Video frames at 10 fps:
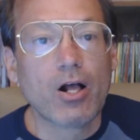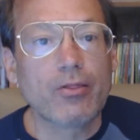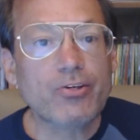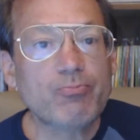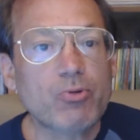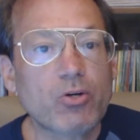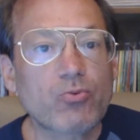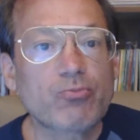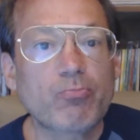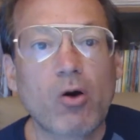Now, this
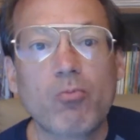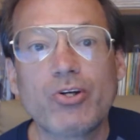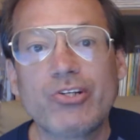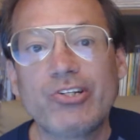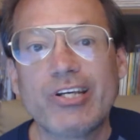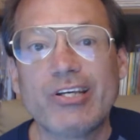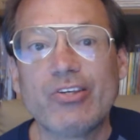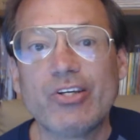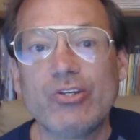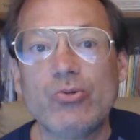book was published
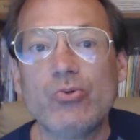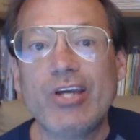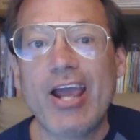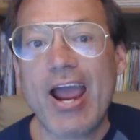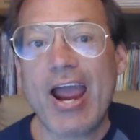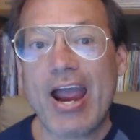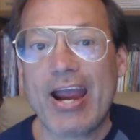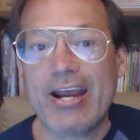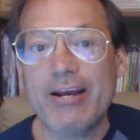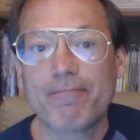in the
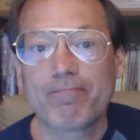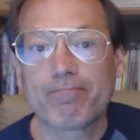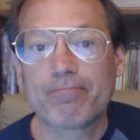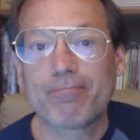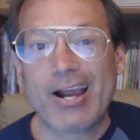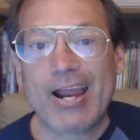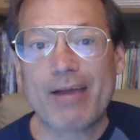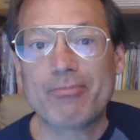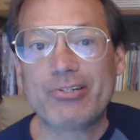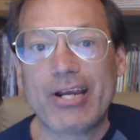UK by
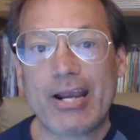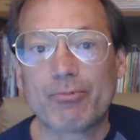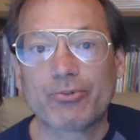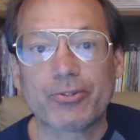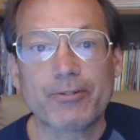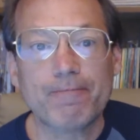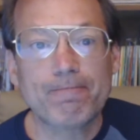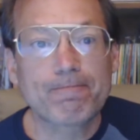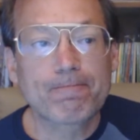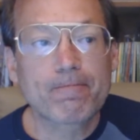Hamish Hamilton
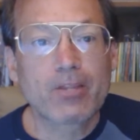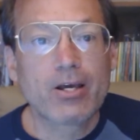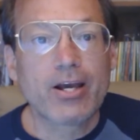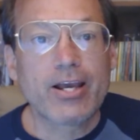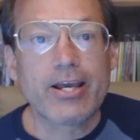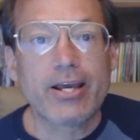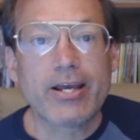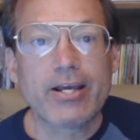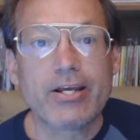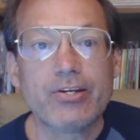
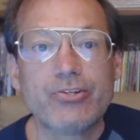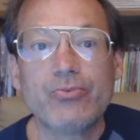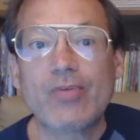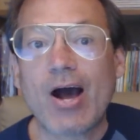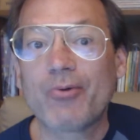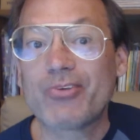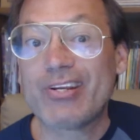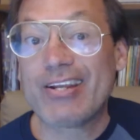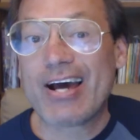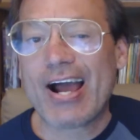in
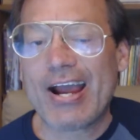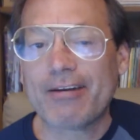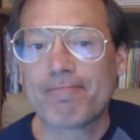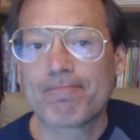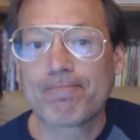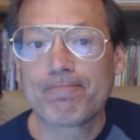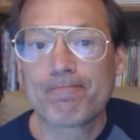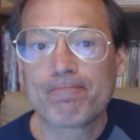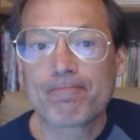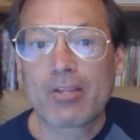2009.
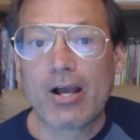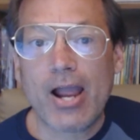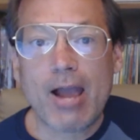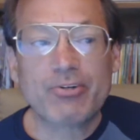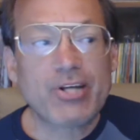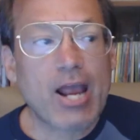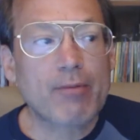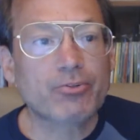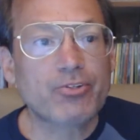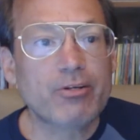Now, Hamish
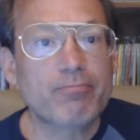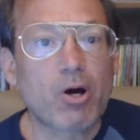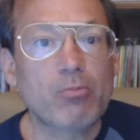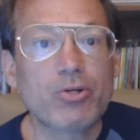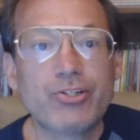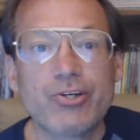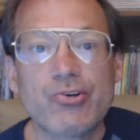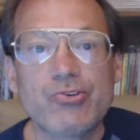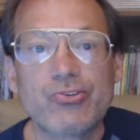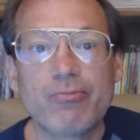Hamilton
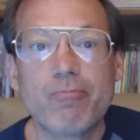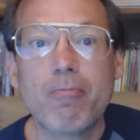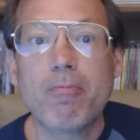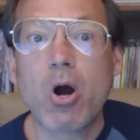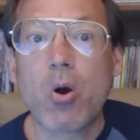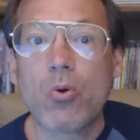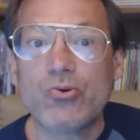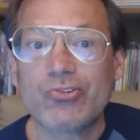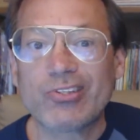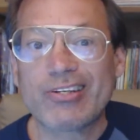publishes
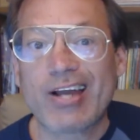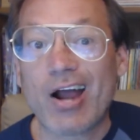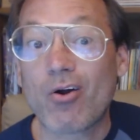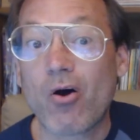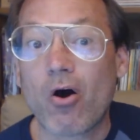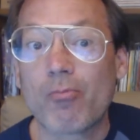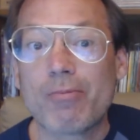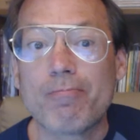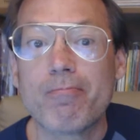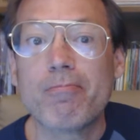most, not all,
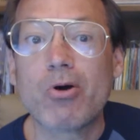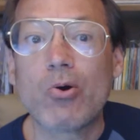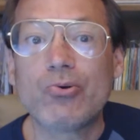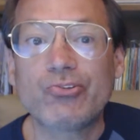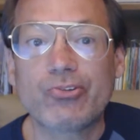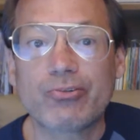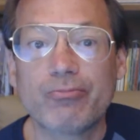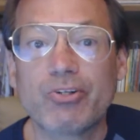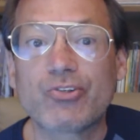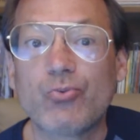but most
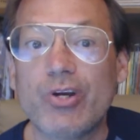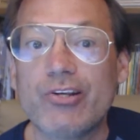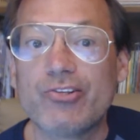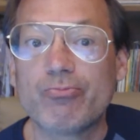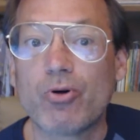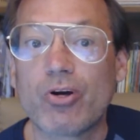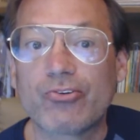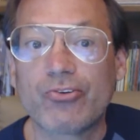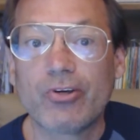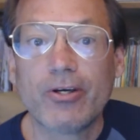McSweeney's
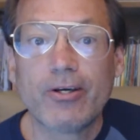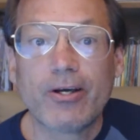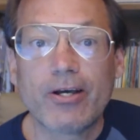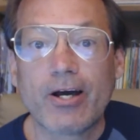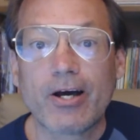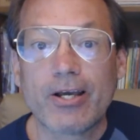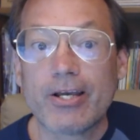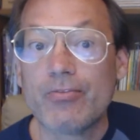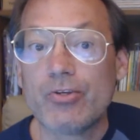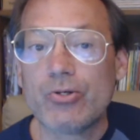books uh,
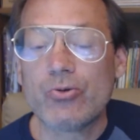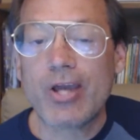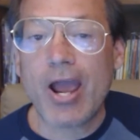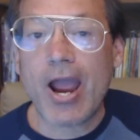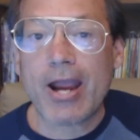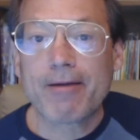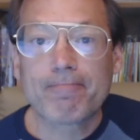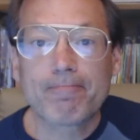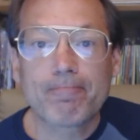in the UK